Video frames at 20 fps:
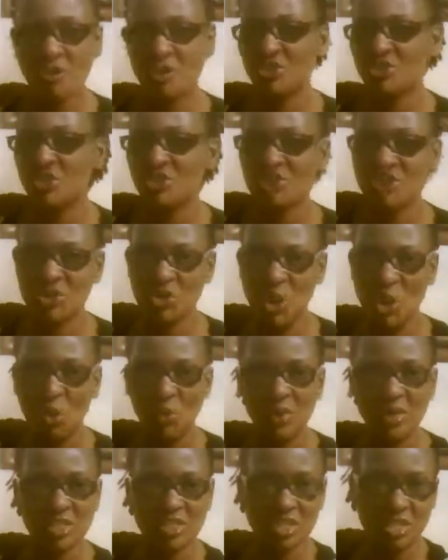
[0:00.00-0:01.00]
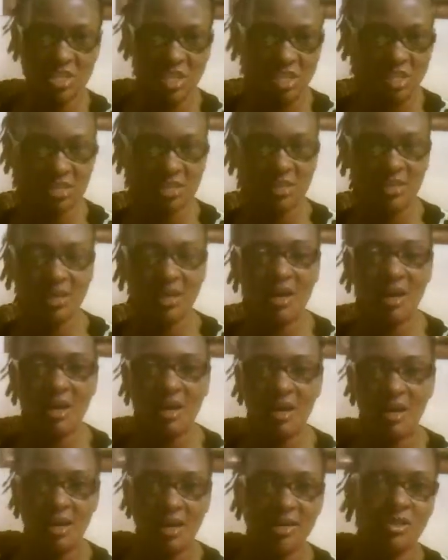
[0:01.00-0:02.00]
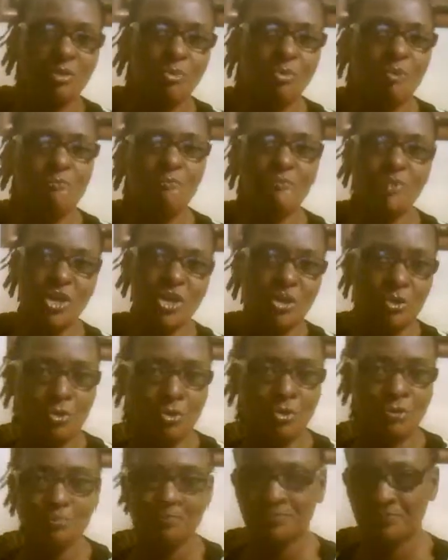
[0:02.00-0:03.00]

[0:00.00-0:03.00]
and just to go into this the review.